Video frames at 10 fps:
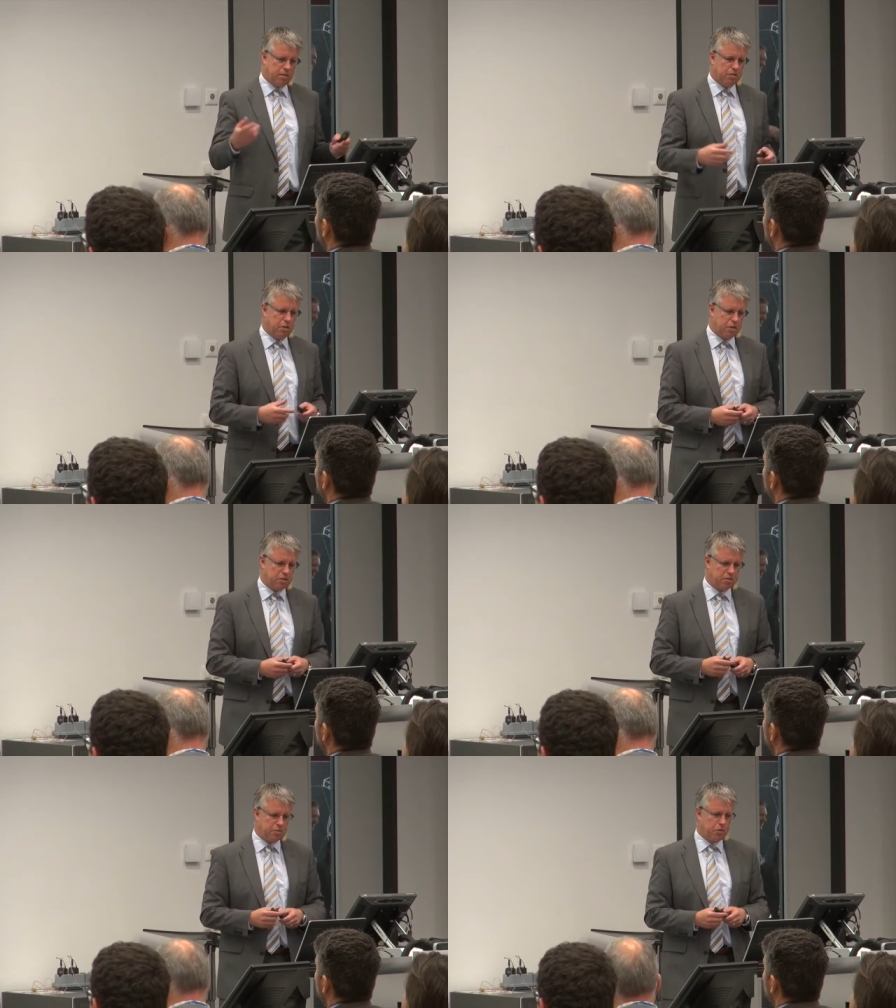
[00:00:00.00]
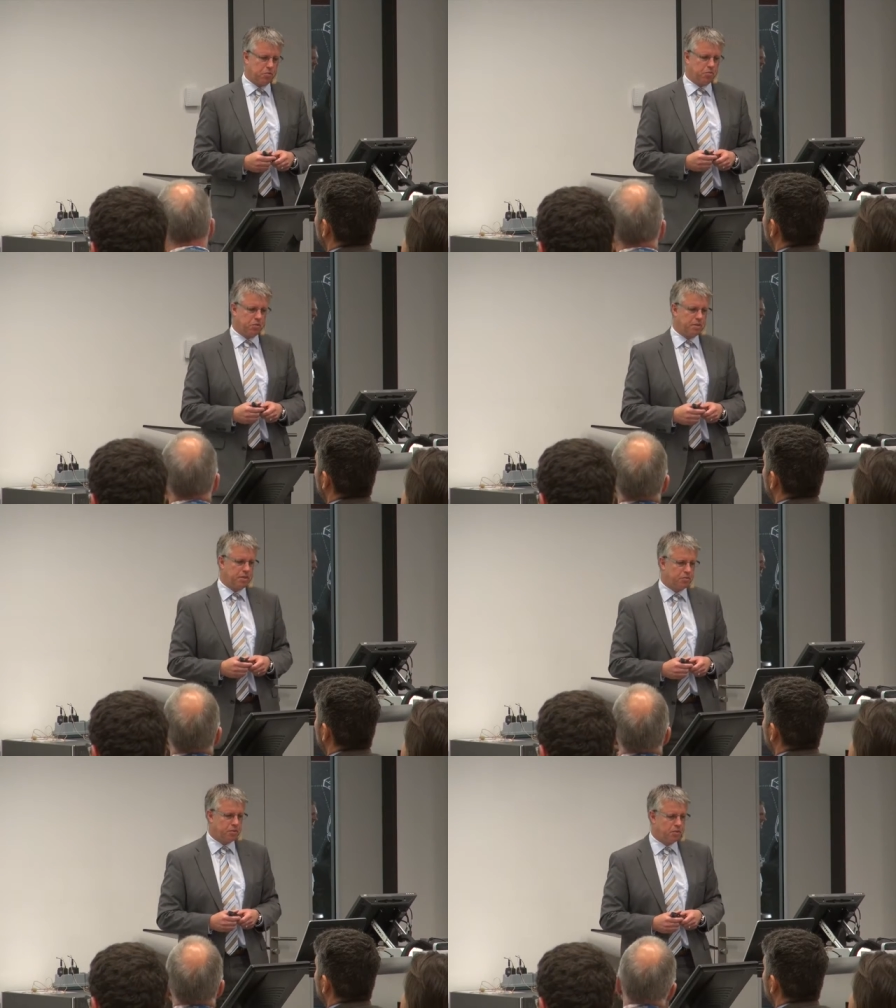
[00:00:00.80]
nurtured from
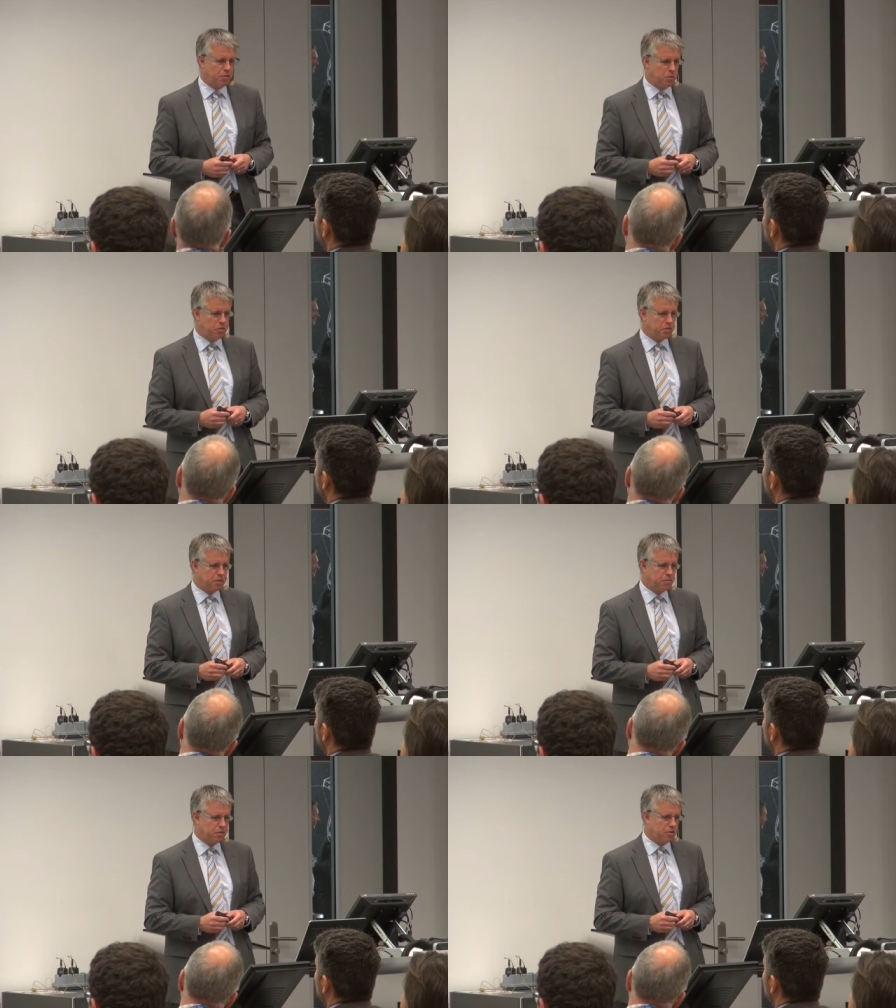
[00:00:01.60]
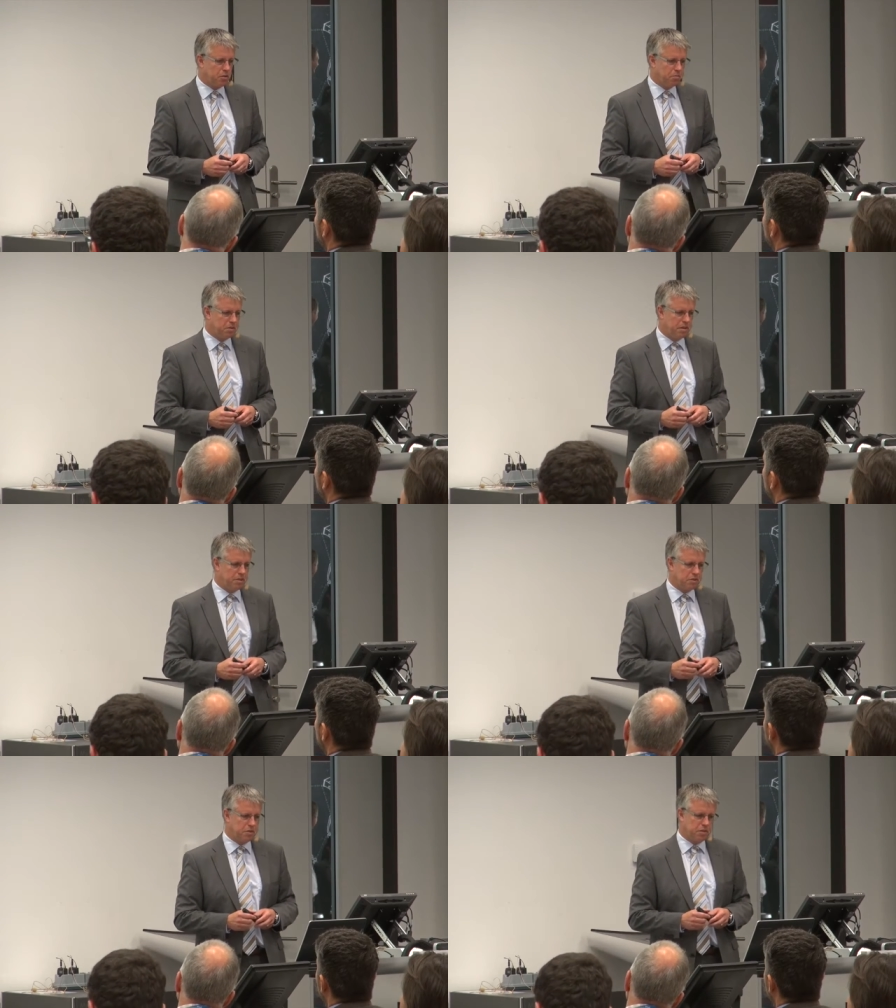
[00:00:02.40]
different views and different
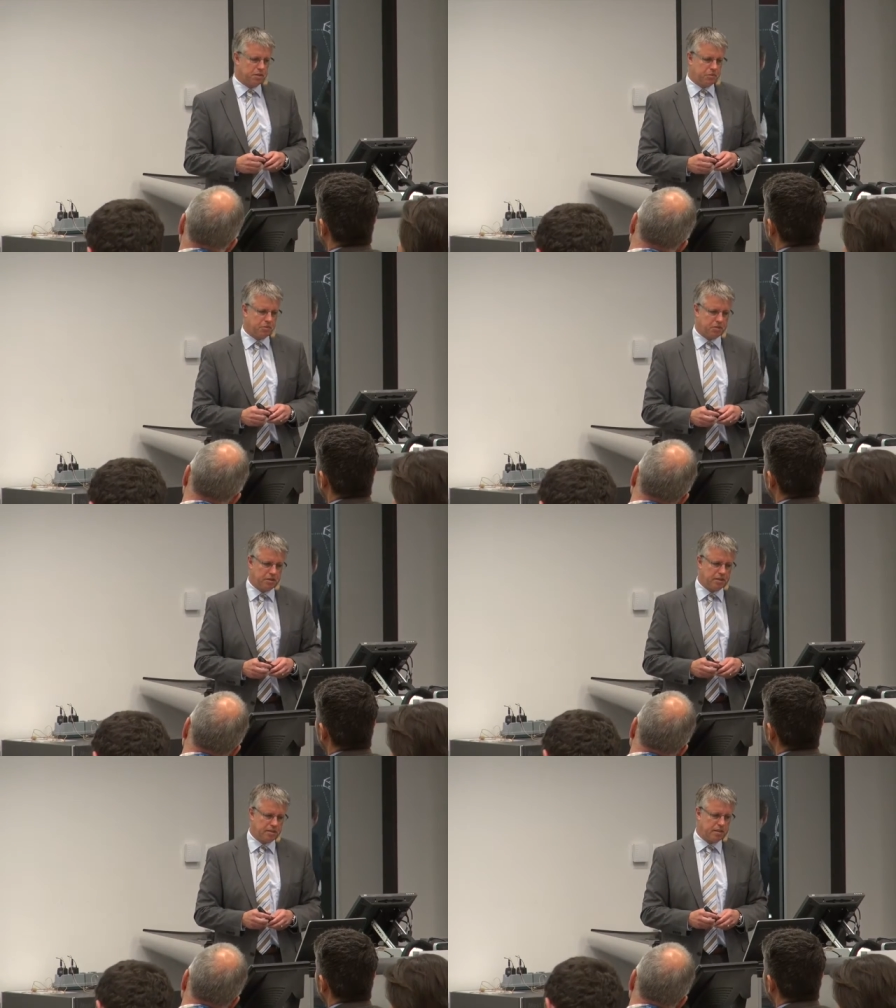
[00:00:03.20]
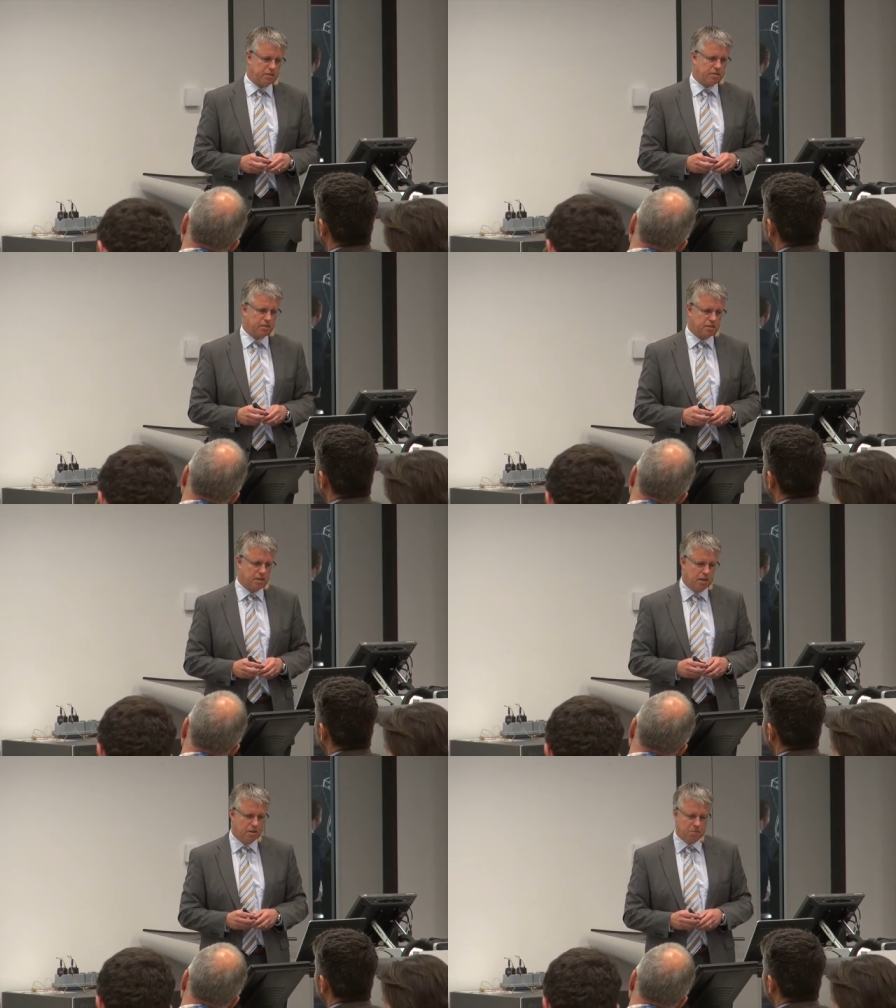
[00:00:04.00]
companies or different organizations,
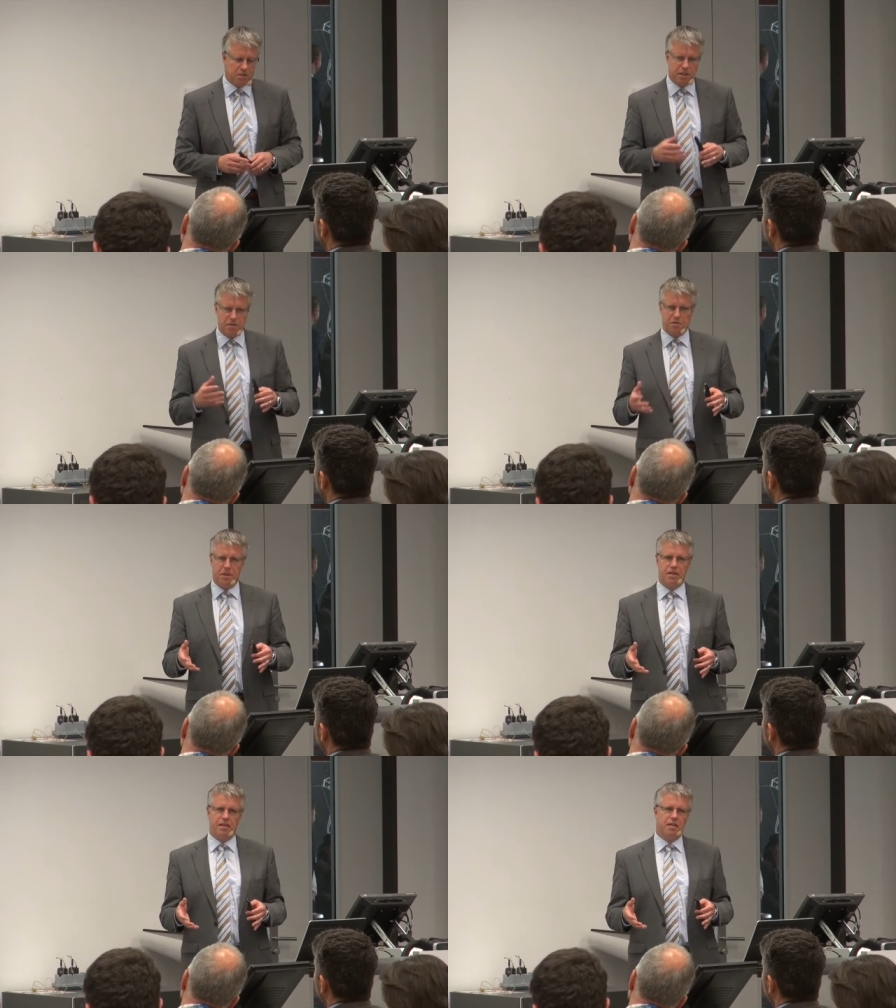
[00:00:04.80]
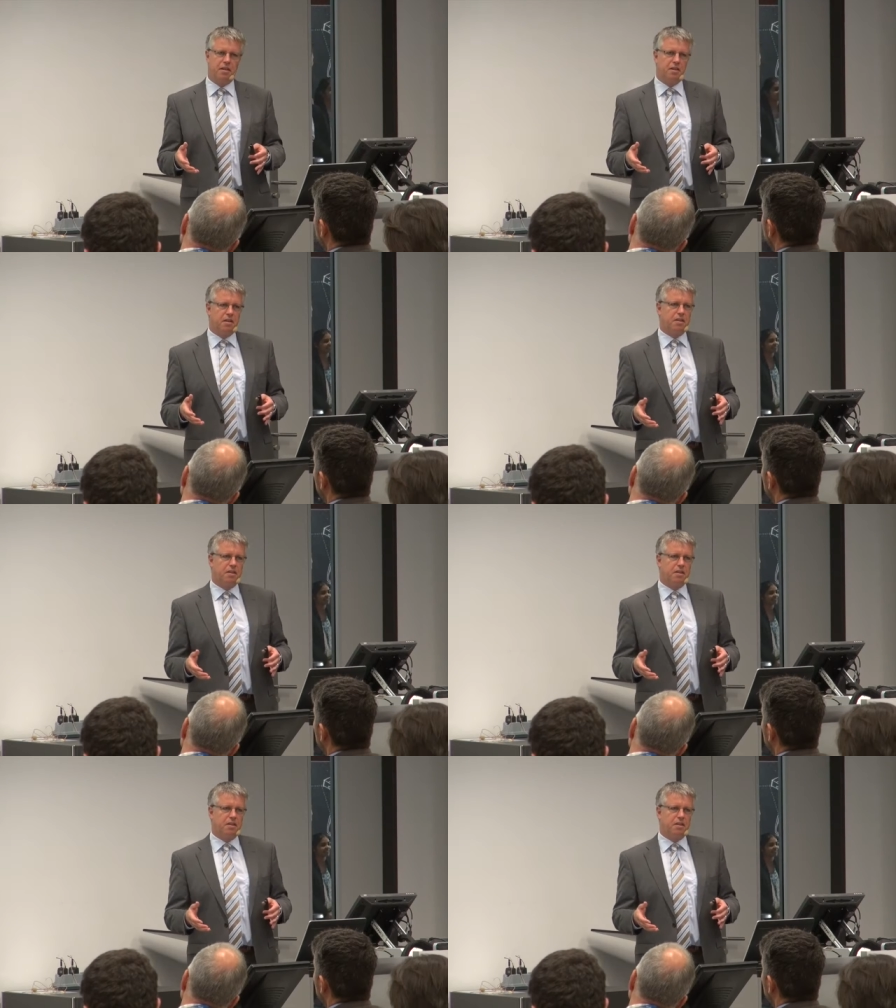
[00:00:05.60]
but there's really